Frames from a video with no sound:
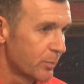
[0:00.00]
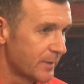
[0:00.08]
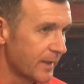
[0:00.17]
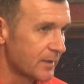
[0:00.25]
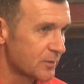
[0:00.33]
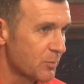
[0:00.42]

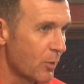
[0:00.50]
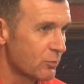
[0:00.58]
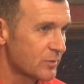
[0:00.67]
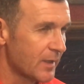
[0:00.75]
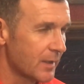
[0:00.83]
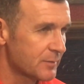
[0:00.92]
taking
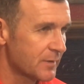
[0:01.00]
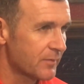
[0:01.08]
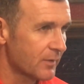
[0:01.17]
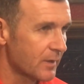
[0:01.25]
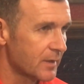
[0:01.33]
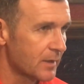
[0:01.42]
small steps,
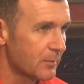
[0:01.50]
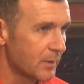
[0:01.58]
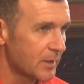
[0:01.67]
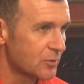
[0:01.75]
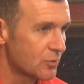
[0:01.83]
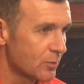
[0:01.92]
if you like, and
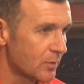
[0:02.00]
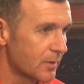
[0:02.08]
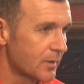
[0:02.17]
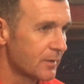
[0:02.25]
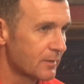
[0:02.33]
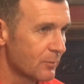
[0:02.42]
making sure
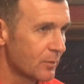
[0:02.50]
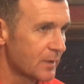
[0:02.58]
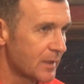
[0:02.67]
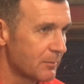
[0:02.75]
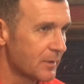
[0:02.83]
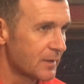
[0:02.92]
that we're
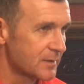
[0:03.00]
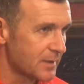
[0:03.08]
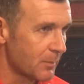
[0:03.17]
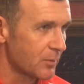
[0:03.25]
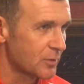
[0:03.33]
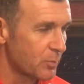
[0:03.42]
keeping it as
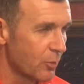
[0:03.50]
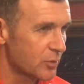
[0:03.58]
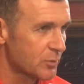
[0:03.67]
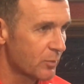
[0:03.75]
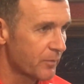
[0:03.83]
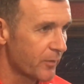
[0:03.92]
simple as
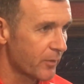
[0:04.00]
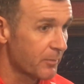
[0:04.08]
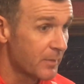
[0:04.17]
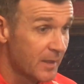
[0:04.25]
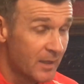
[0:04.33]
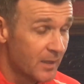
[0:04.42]
possible for them.